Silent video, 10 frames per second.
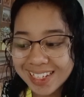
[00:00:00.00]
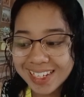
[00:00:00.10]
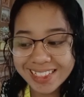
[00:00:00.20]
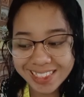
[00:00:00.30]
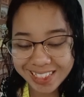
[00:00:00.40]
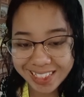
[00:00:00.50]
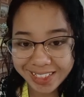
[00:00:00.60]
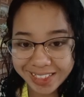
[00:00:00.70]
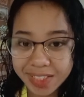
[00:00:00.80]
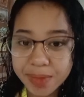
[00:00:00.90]

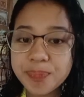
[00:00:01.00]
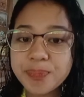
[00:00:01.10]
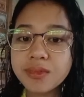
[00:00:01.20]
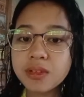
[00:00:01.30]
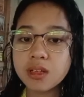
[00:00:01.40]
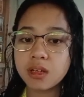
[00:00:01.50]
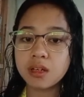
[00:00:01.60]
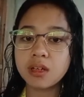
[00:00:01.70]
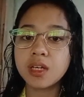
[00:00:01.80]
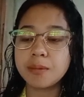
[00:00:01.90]
Indeed,
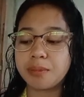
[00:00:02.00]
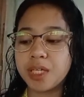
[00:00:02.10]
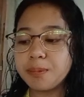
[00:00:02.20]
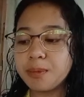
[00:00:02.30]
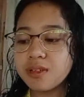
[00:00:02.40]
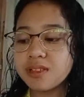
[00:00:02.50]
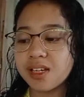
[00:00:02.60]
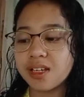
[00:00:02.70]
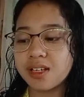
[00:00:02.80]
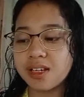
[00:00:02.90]
people's
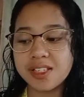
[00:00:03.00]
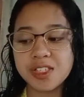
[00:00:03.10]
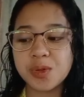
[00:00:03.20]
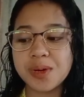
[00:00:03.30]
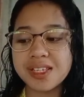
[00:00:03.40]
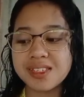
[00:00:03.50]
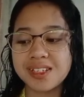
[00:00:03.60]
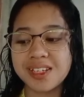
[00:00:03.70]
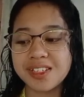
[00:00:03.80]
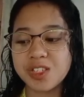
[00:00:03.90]
interest
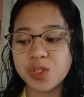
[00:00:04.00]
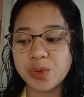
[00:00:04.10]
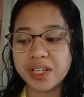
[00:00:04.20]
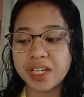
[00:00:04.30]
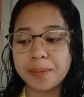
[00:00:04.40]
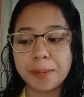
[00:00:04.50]
in history can be